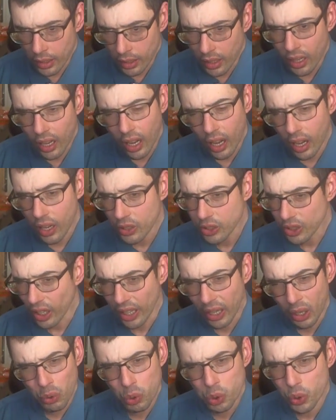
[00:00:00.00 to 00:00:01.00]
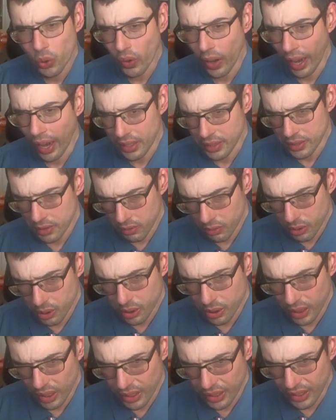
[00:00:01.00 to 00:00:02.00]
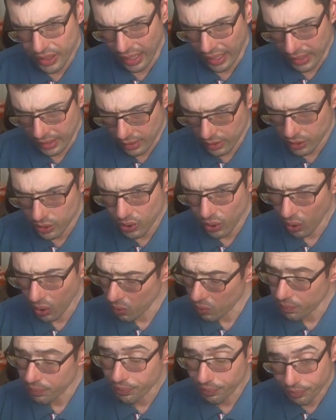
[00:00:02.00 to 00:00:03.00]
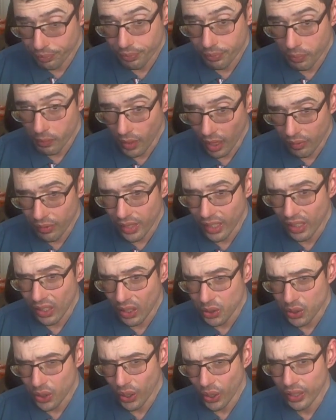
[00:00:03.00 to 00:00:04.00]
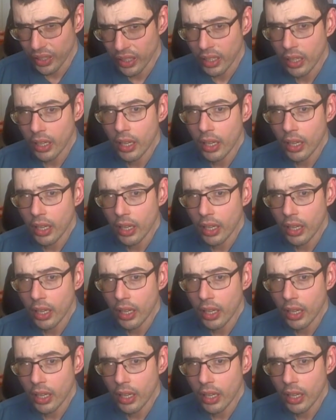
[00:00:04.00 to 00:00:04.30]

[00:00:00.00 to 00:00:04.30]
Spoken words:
Starting to neutralize, which is a good thing. So, everything looks good.